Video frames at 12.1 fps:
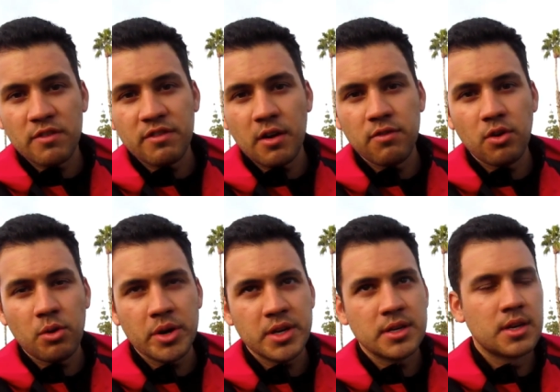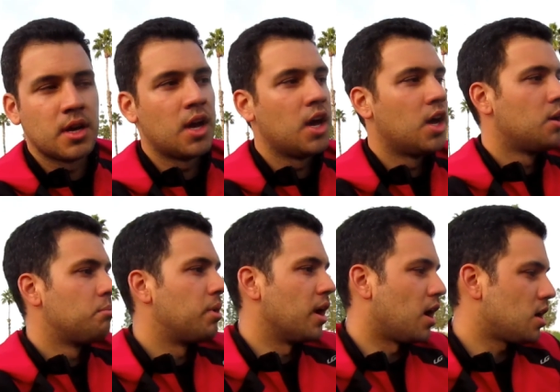fall forward,
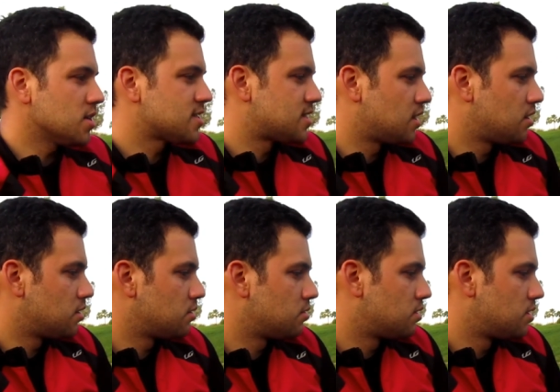but also